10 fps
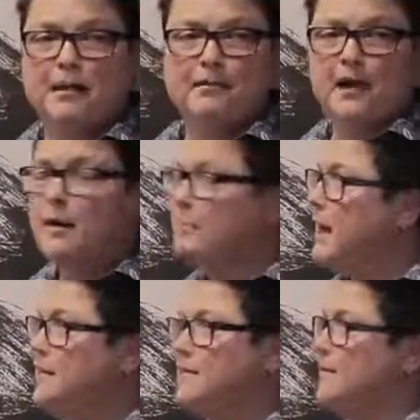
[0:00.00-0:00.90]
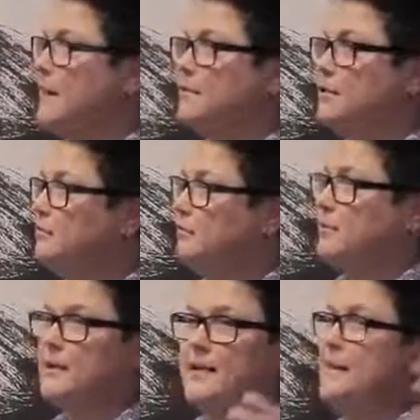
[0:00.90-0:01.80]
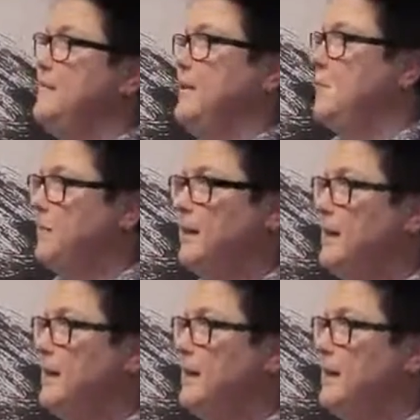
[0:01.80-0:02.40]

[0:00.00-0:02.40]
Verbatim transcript: and Comcast never does anything with it.